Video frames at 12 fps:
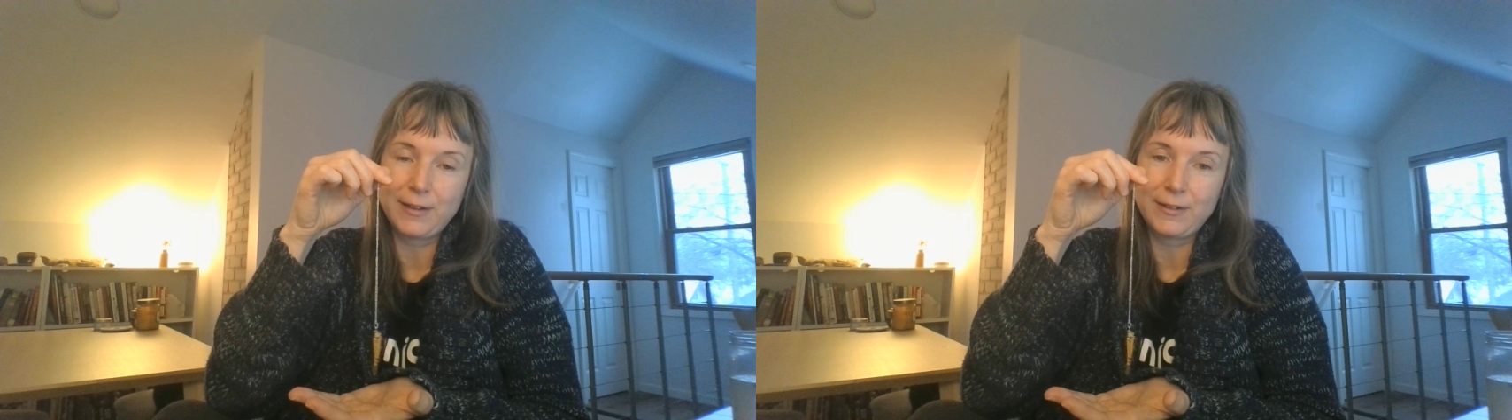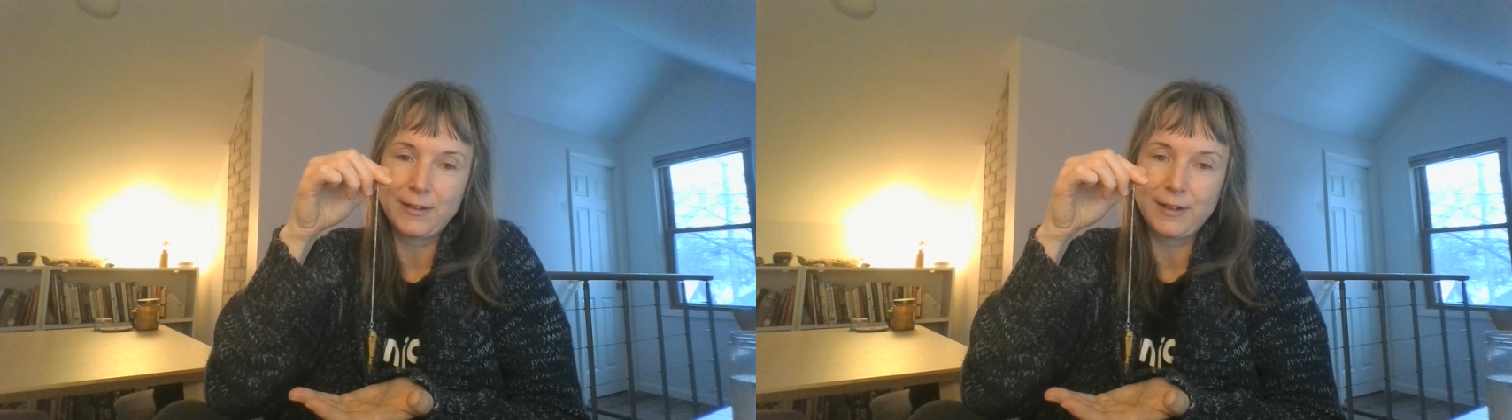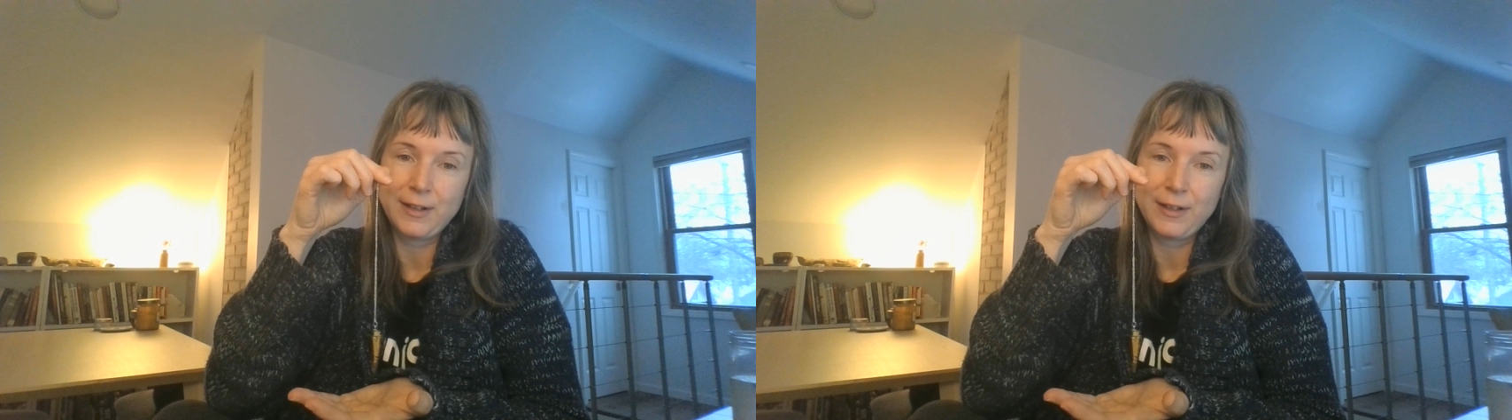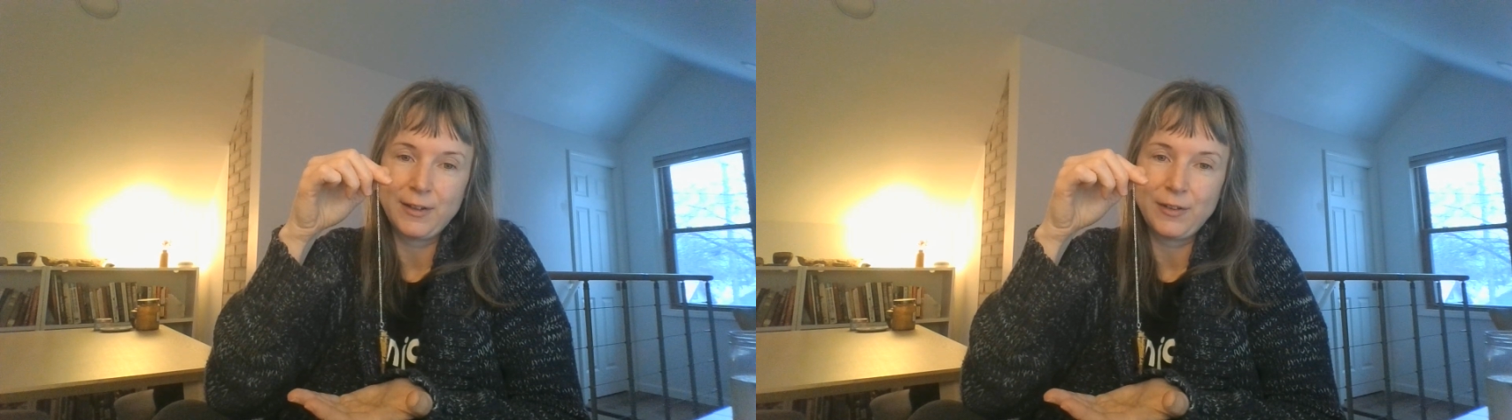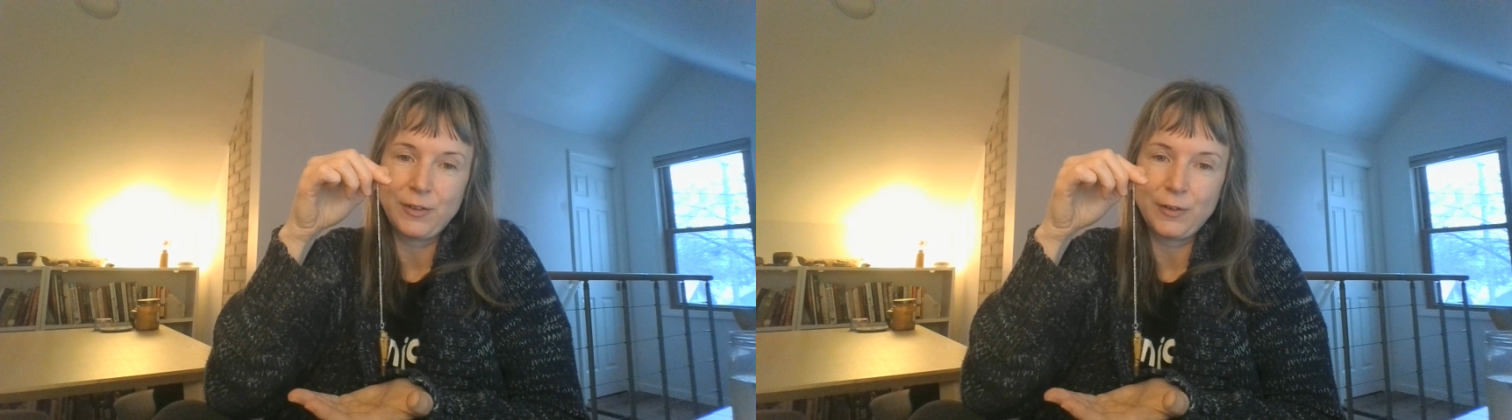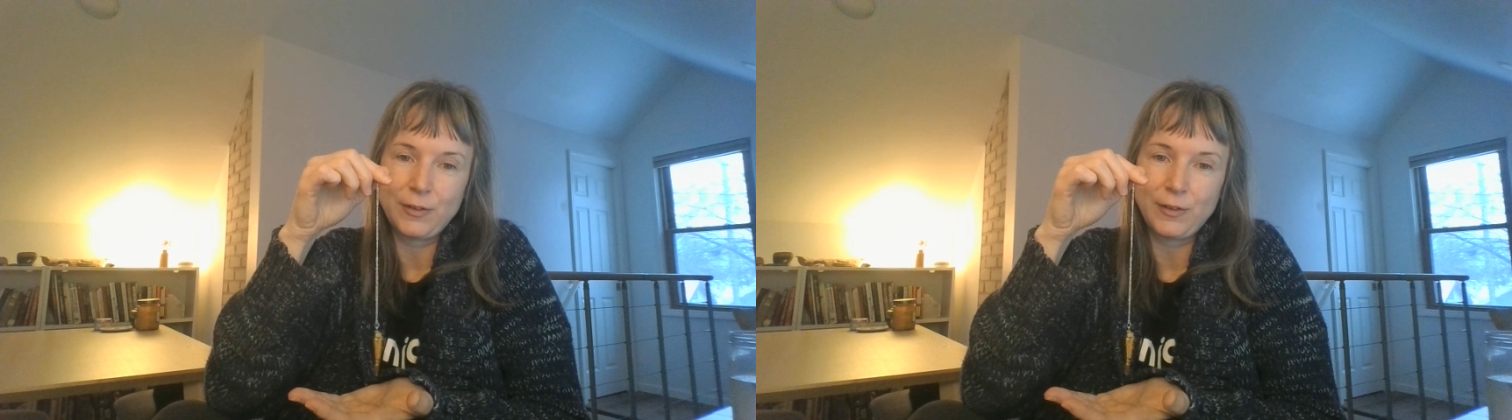And
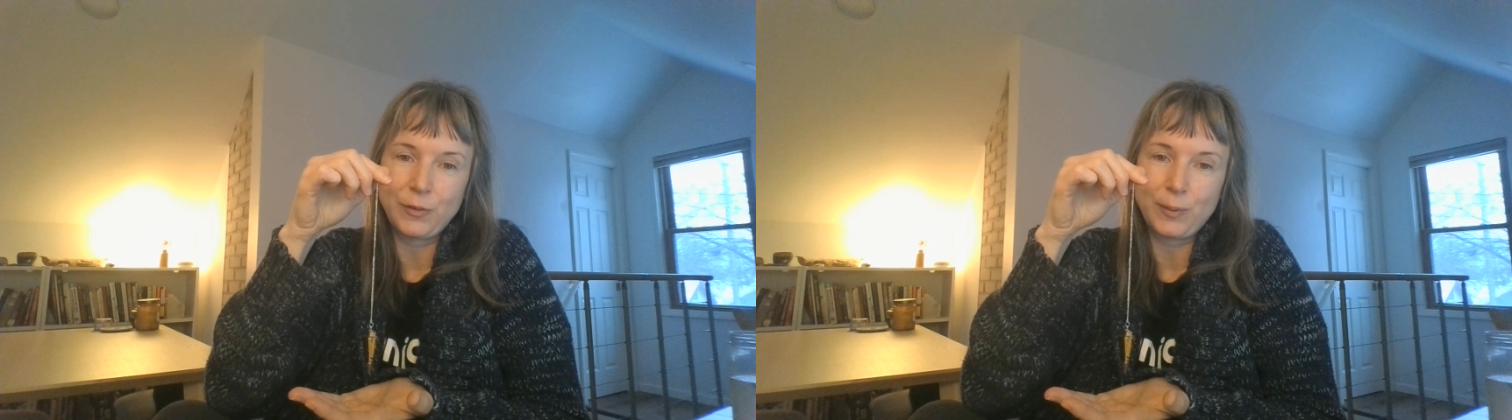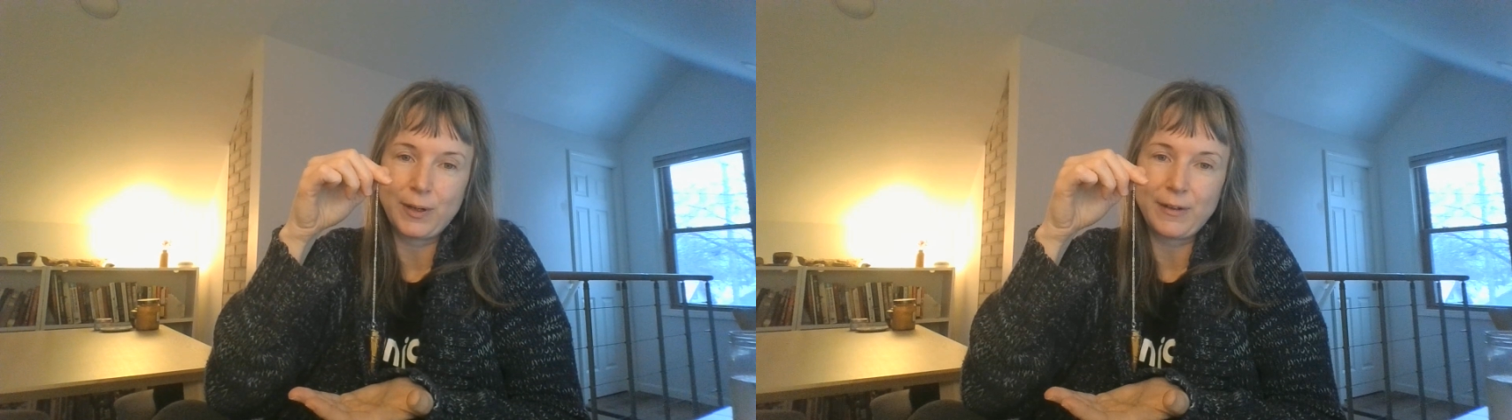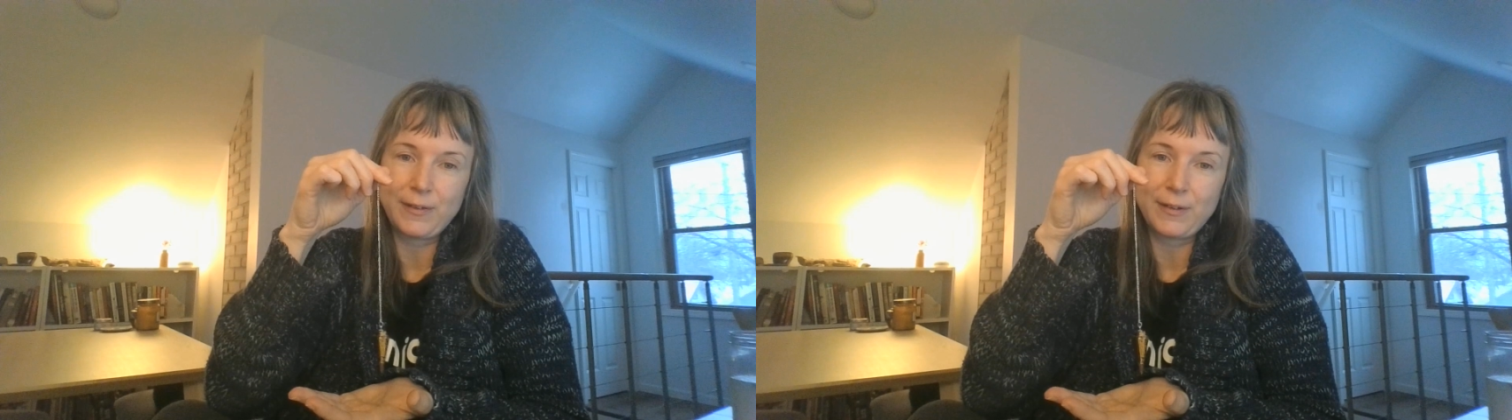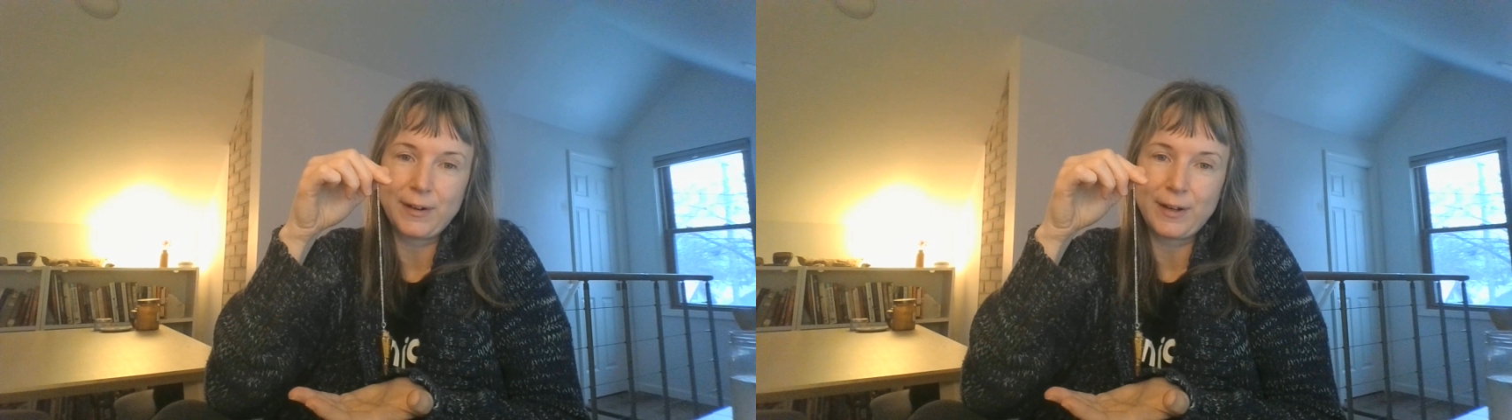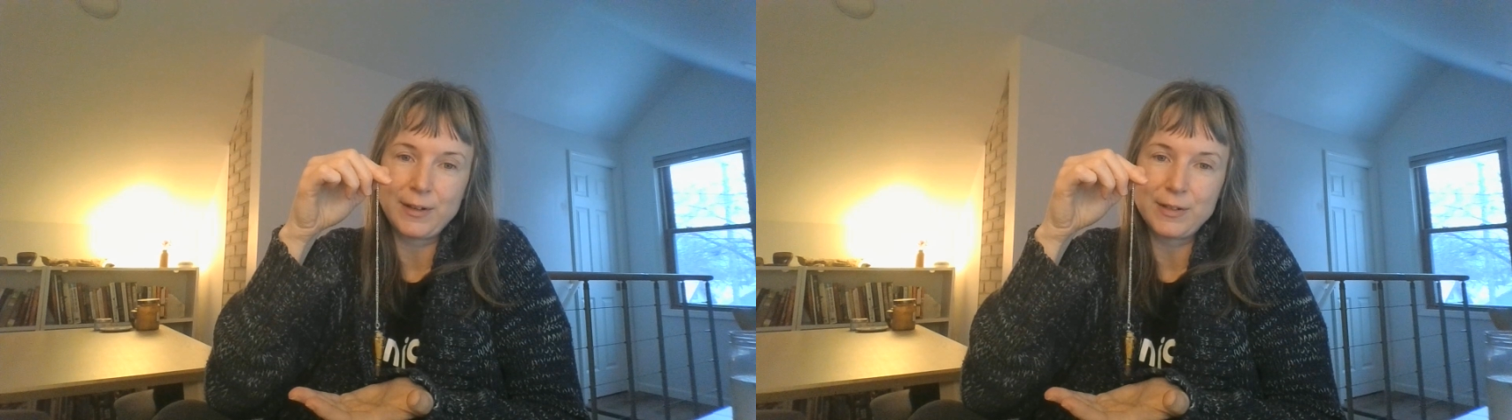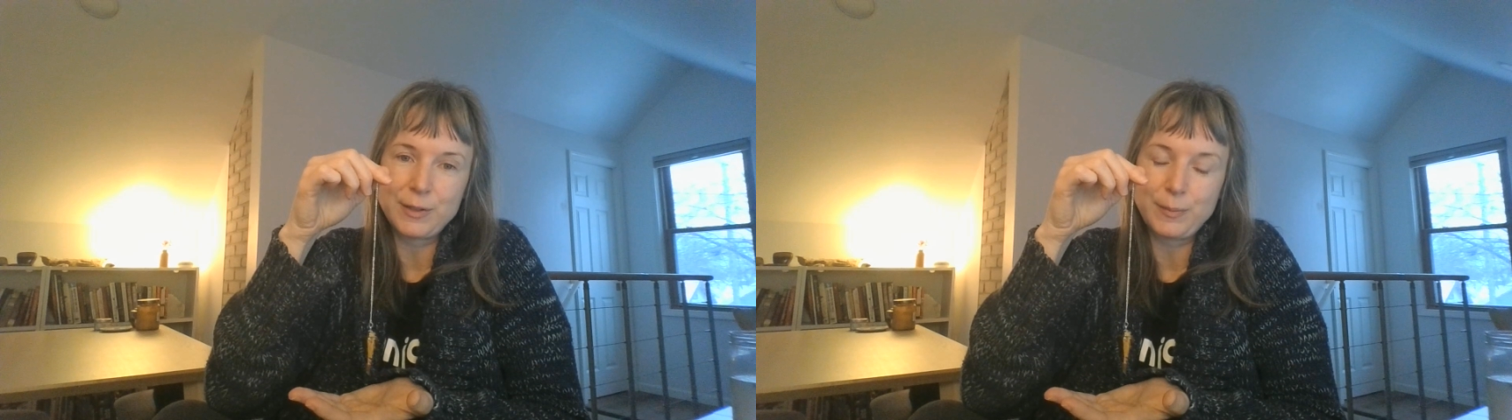so this one is
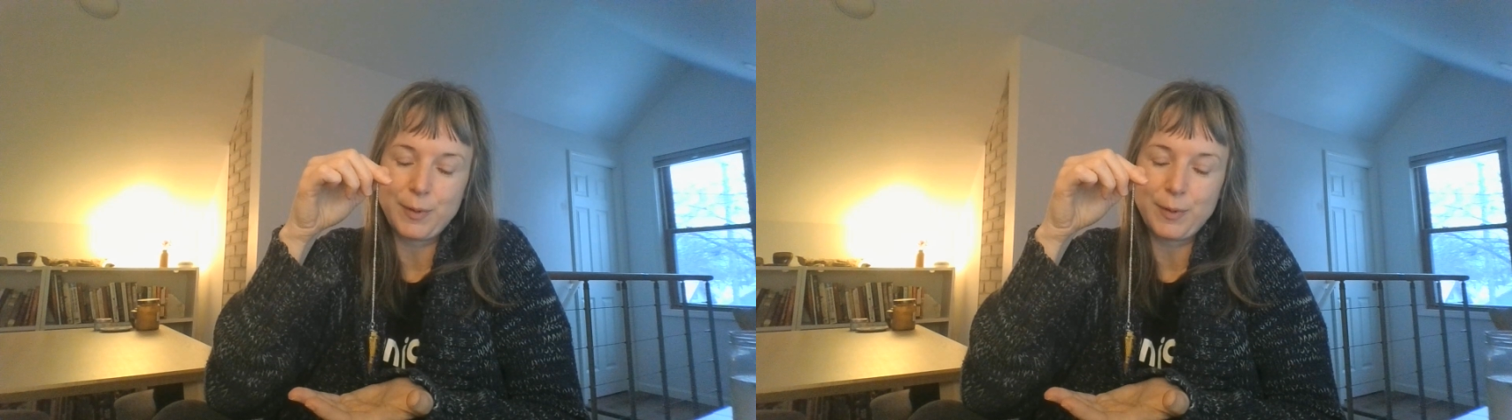starting to